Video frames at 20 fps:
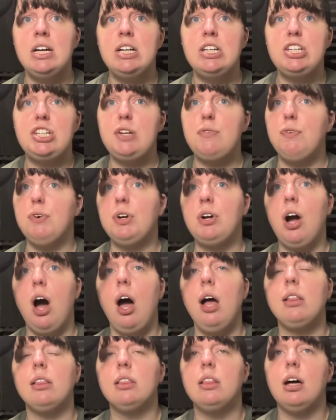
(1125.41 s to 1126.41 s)
She
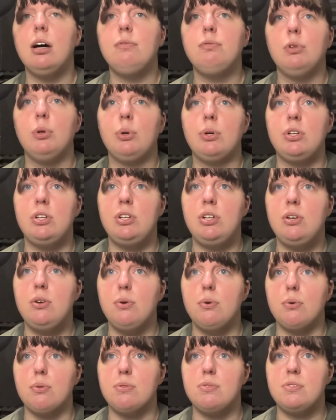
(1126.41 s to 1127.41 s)
forgot lovelorn
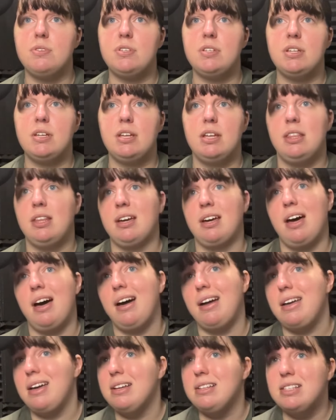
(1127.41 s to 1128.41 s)
youths, and the
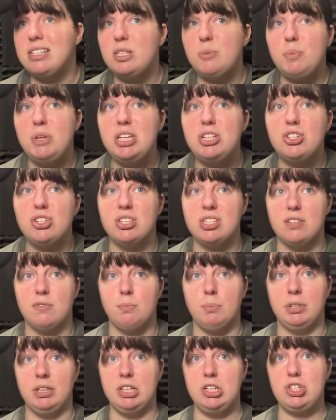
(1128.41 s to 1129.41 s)
cayenne speeches of
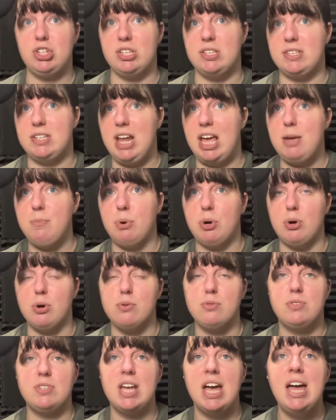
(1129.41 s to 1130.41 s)
malicious
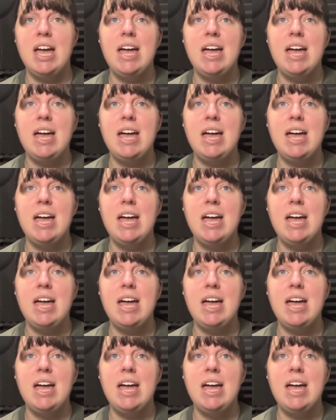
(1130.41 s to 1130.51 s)
neighbors,